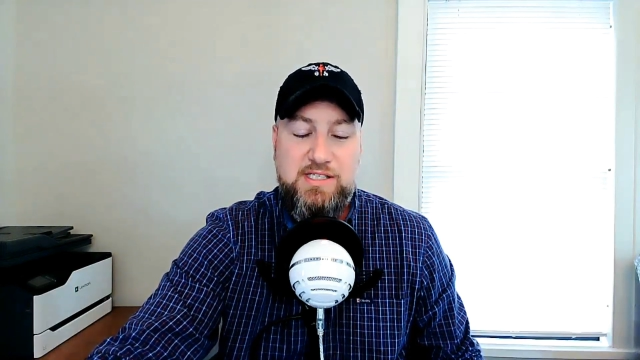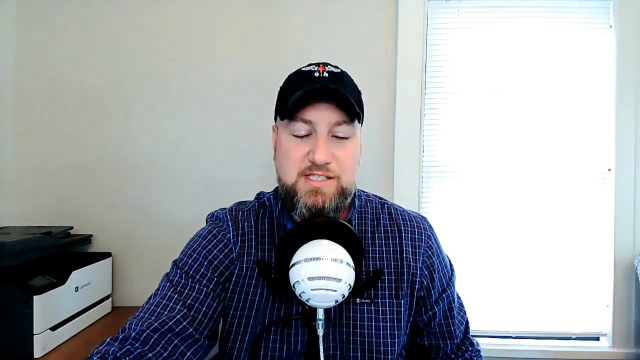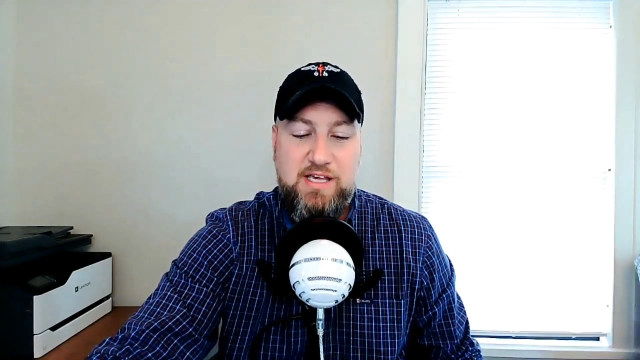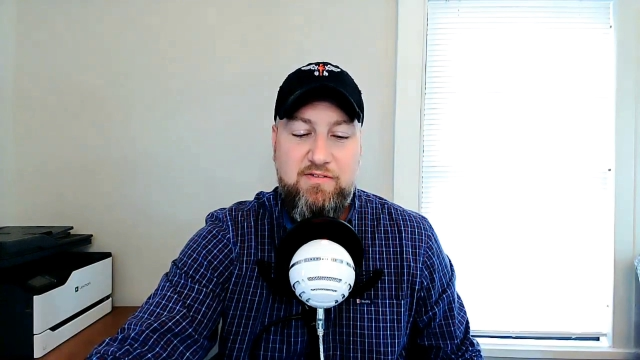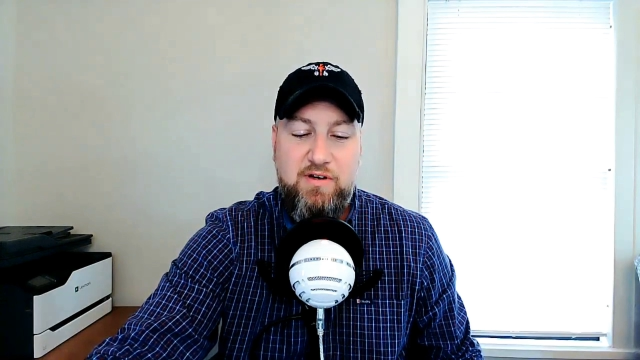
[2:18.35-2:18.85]

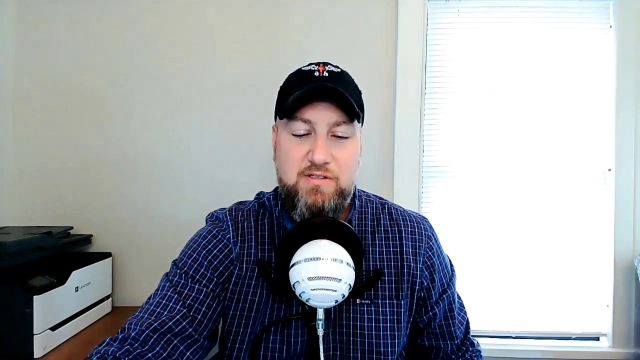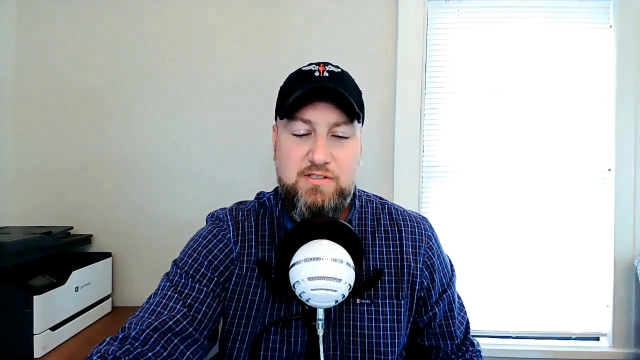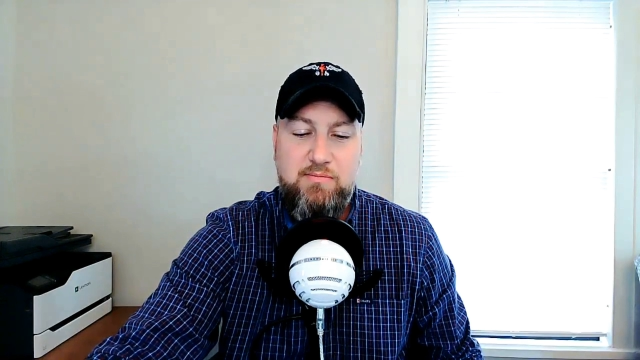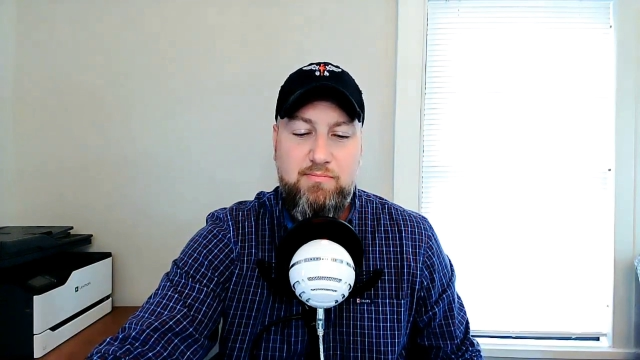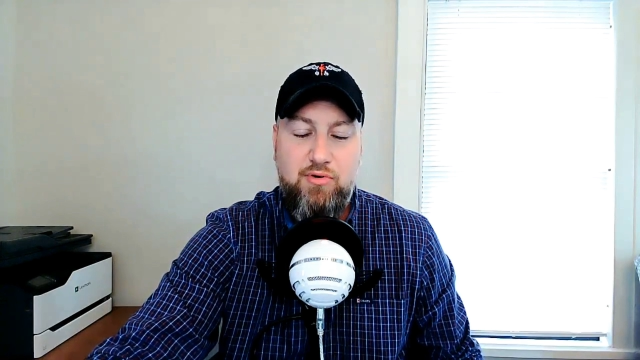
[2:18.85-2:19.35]
is give
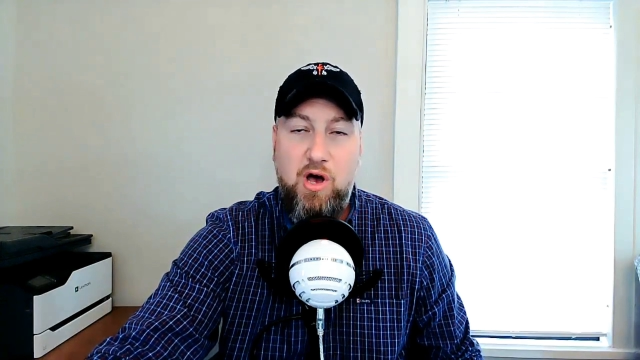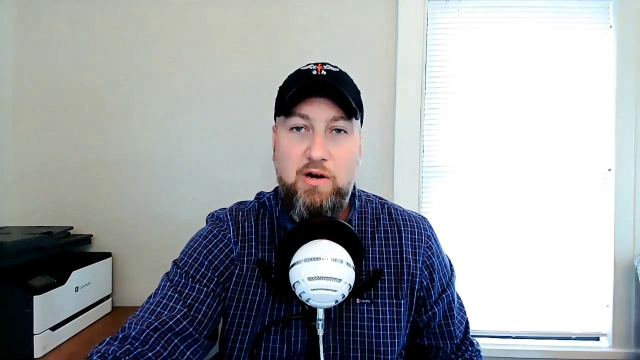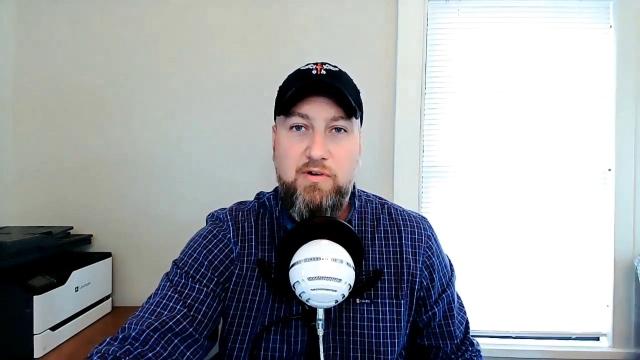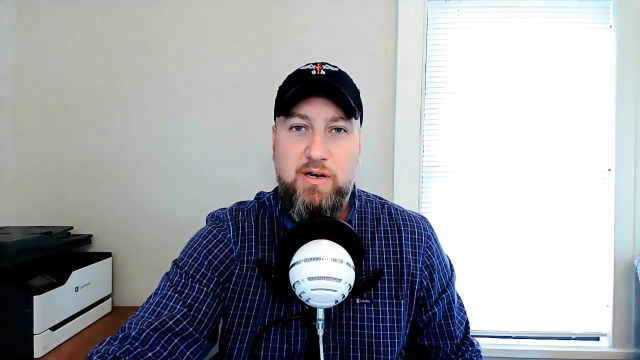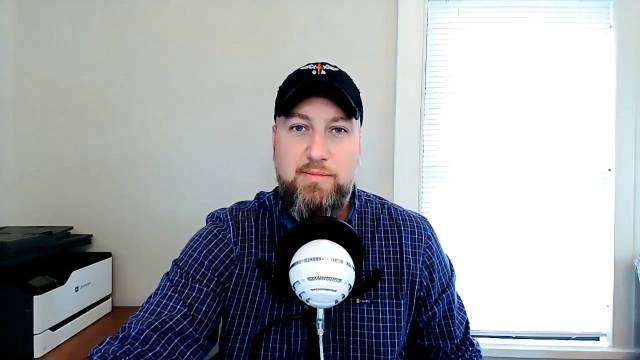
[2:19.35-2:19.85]
some
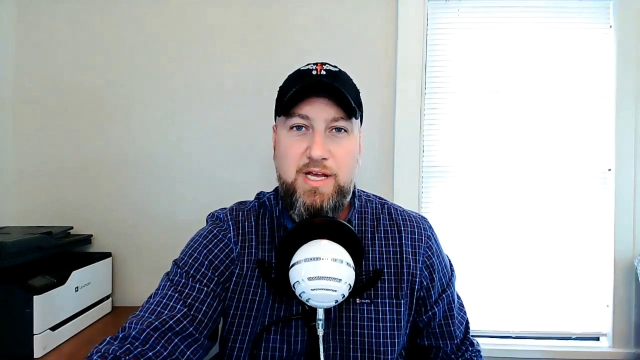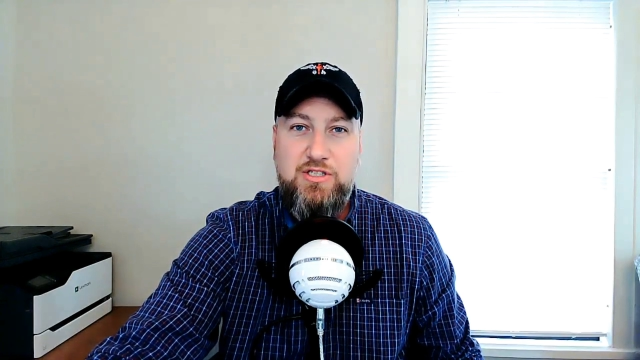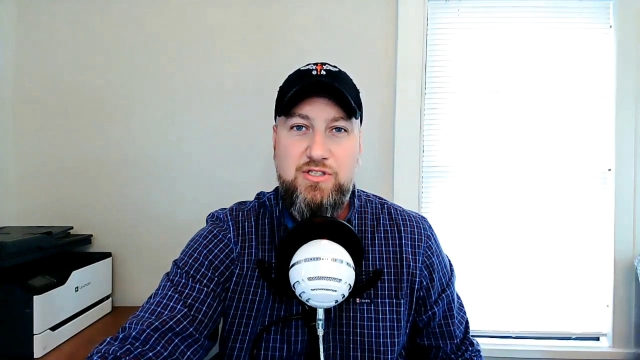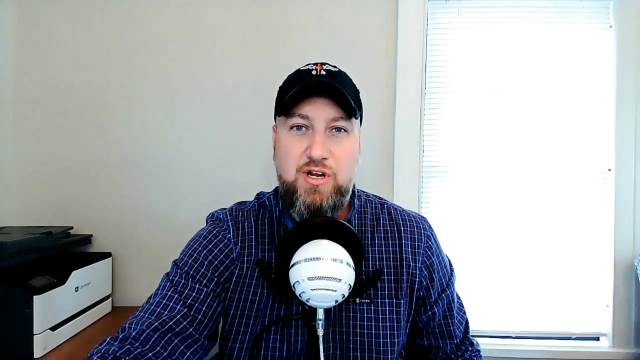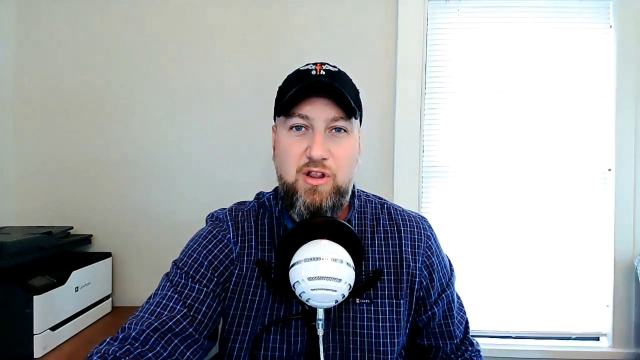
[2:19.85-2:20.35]
broad
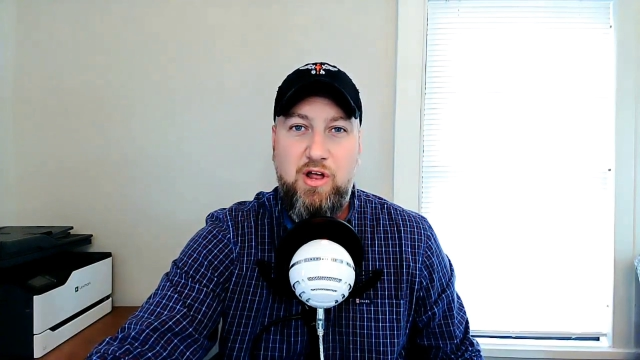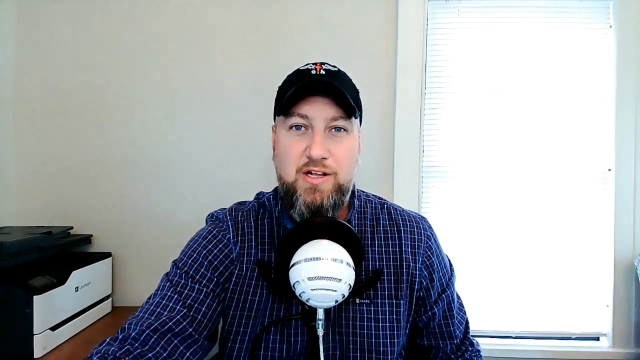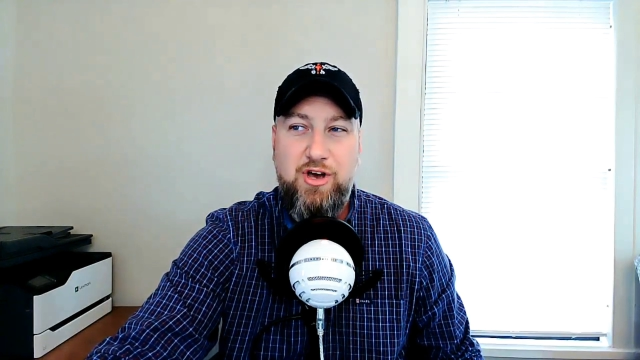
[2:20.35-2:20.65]
recommendations on a lot